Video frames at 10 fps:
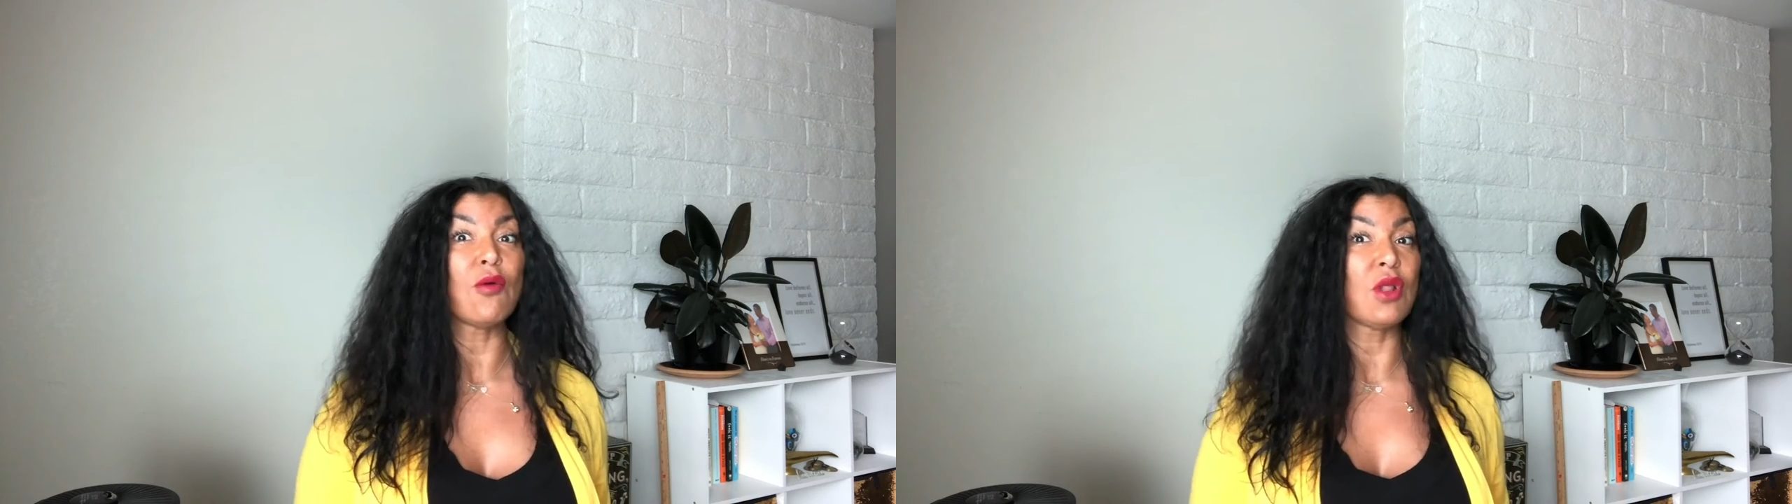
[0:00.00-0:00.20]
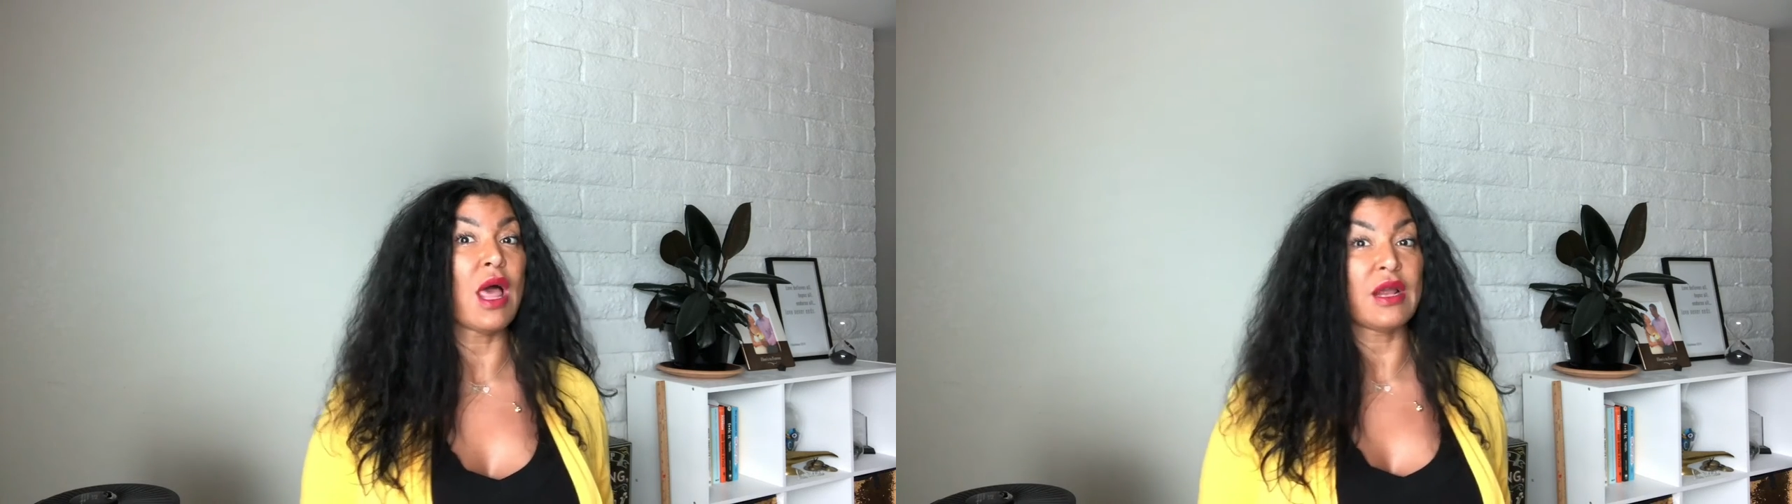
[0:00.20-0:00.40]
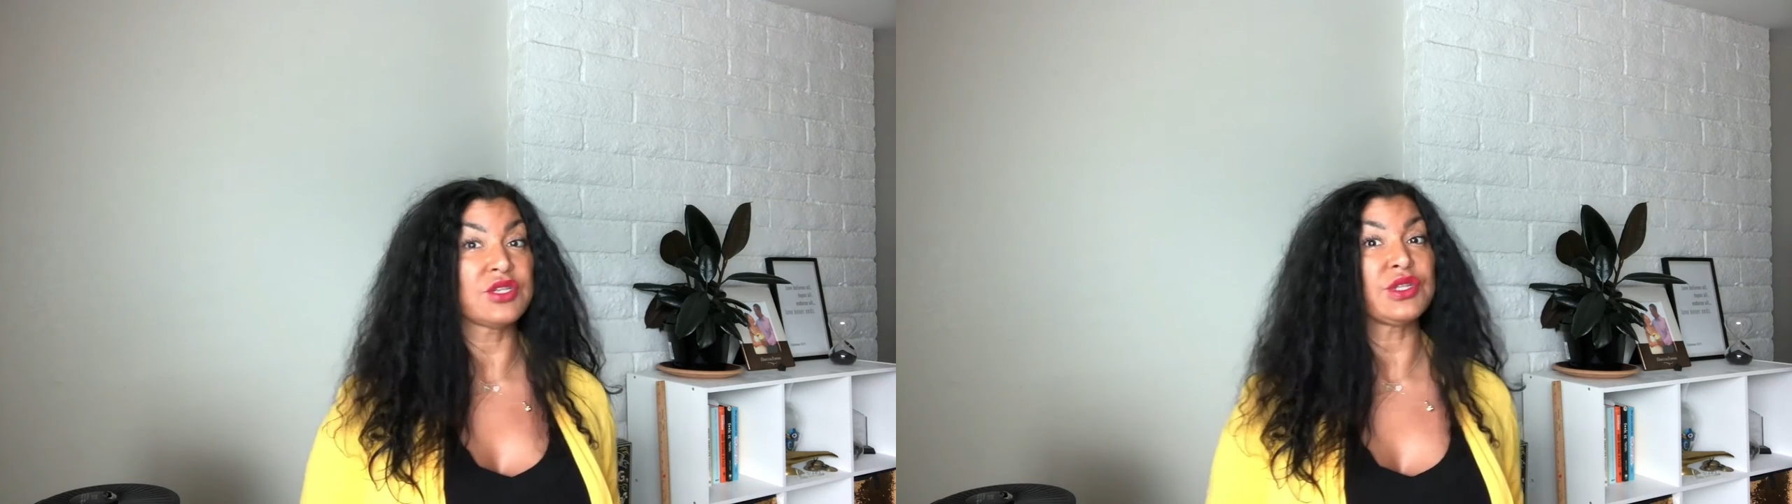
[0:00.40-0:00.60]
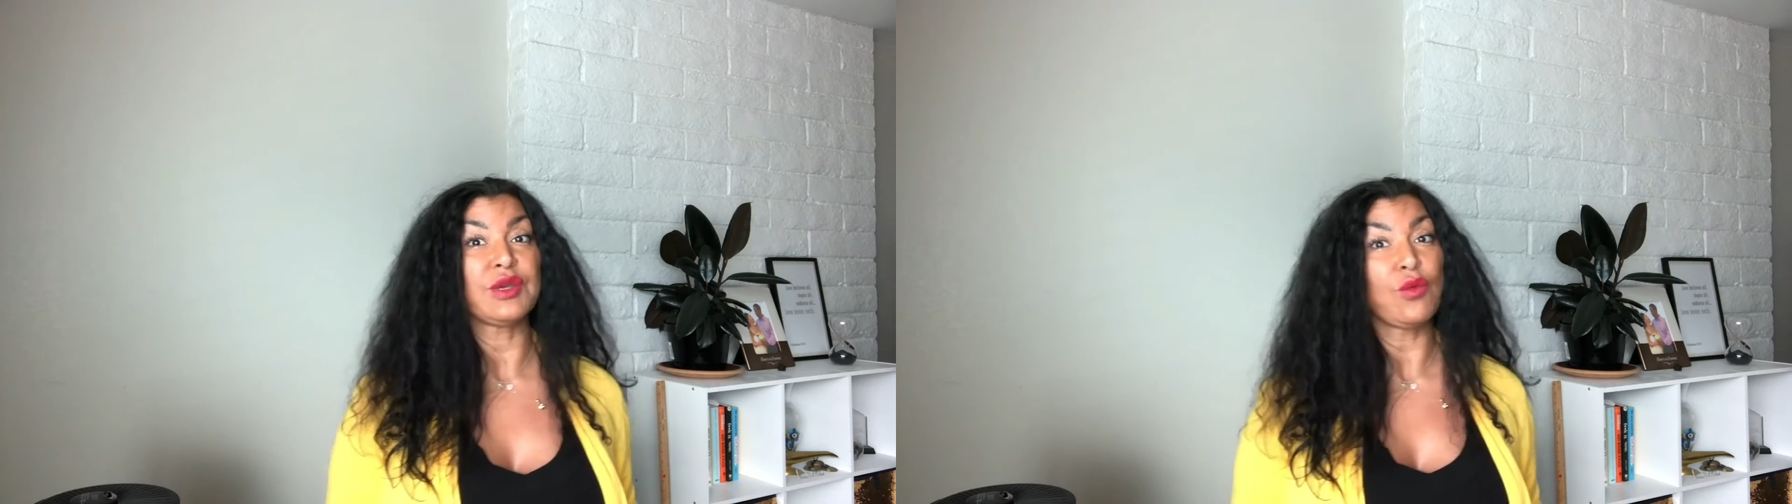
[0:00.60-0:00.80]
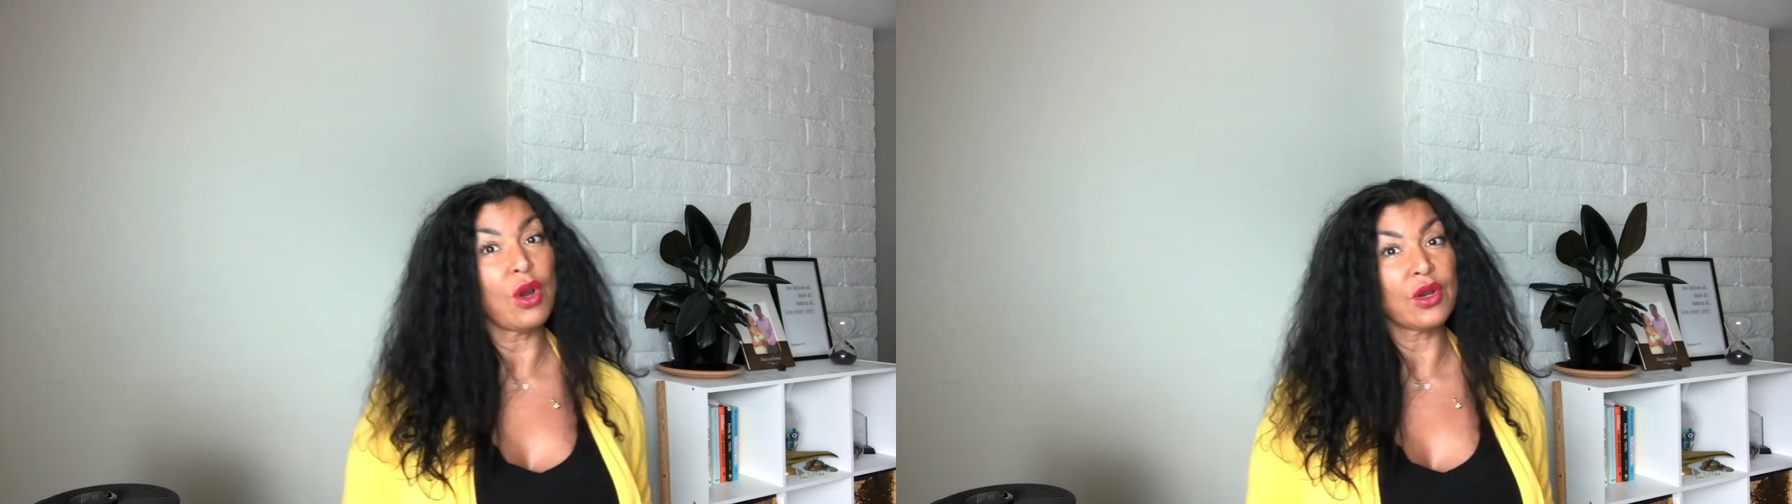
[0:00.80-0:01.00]
will actually
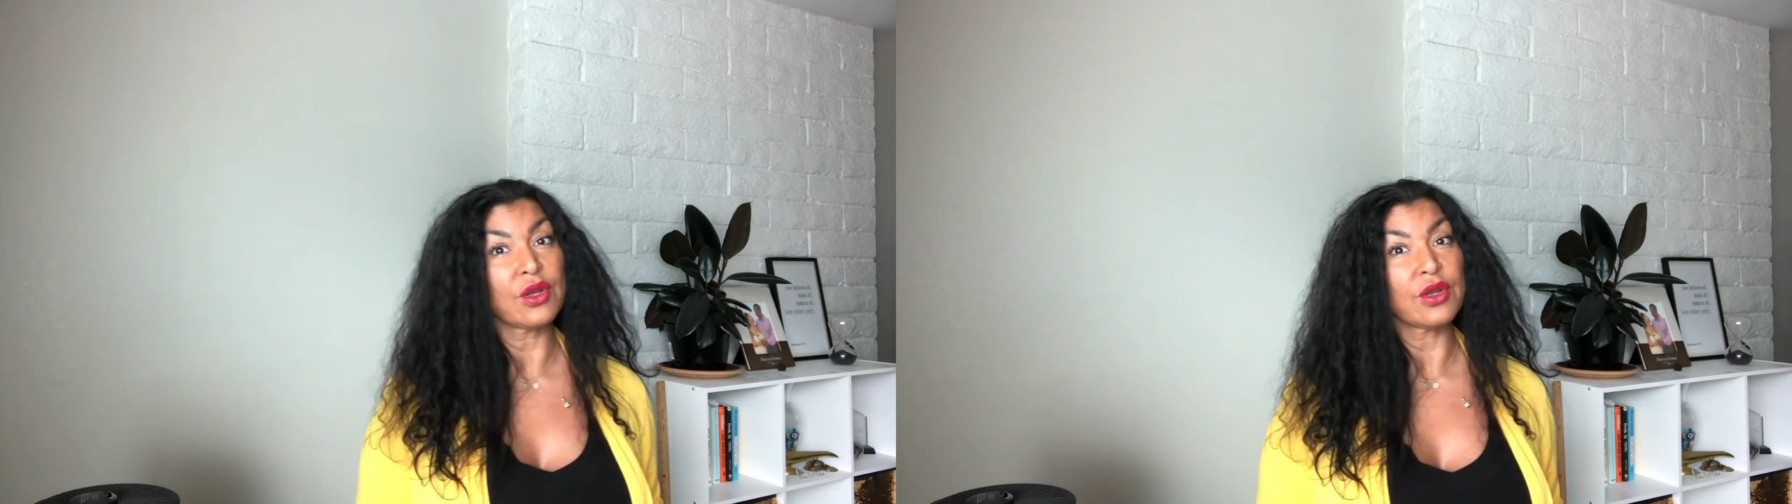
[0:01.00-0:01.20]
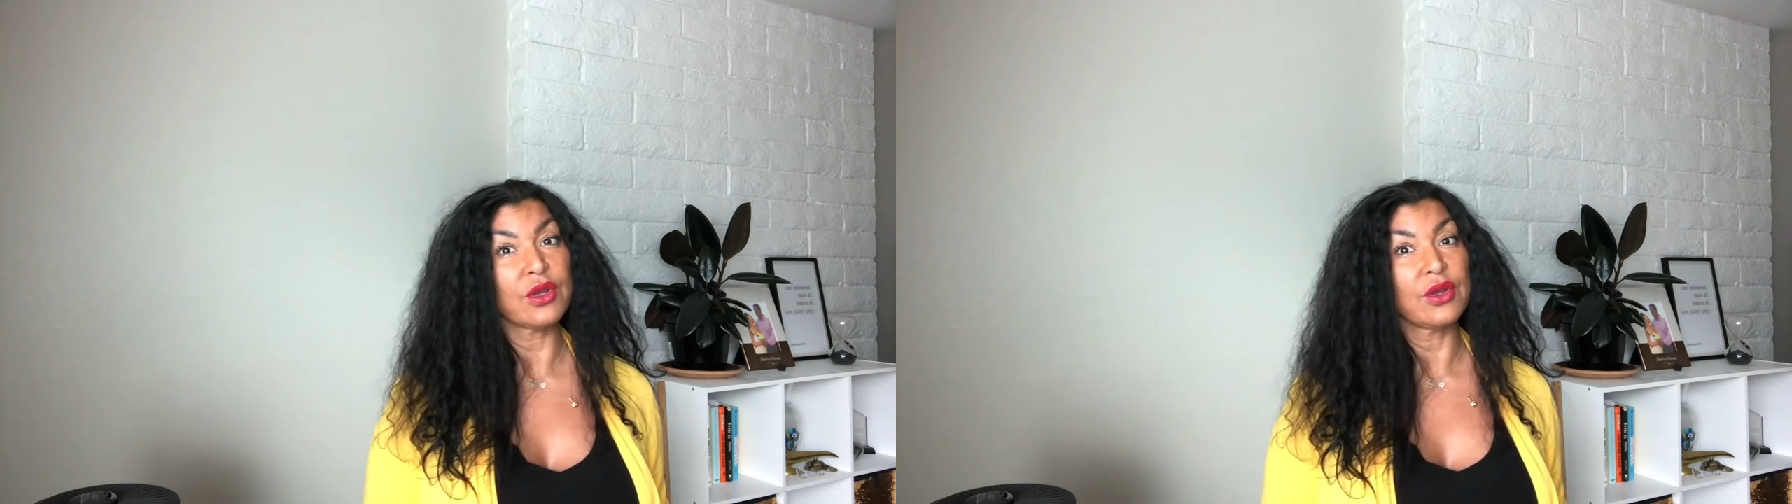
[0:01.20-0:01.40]
work.